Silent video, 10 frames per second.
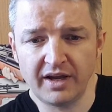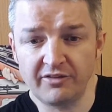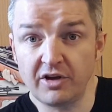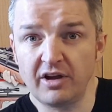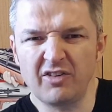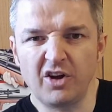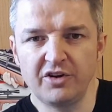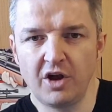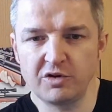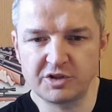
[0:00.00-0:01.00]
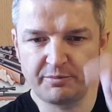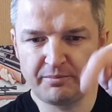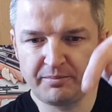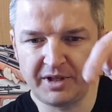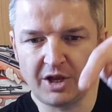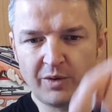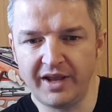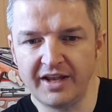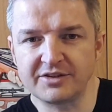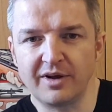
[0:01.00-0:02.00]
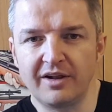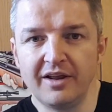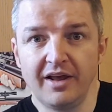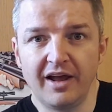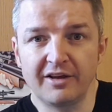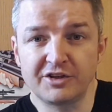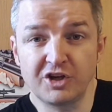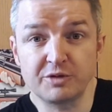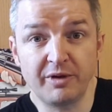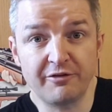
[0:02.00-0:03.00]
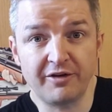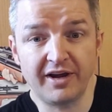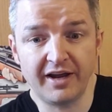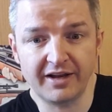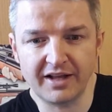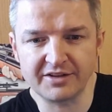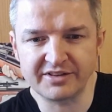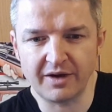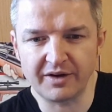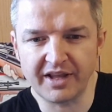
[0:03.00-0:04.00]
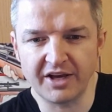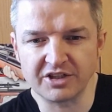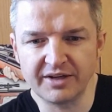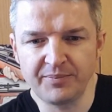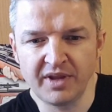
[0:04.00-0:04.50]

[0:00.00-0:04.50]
I've got notes below here, so excuse me if I glance down occasionally.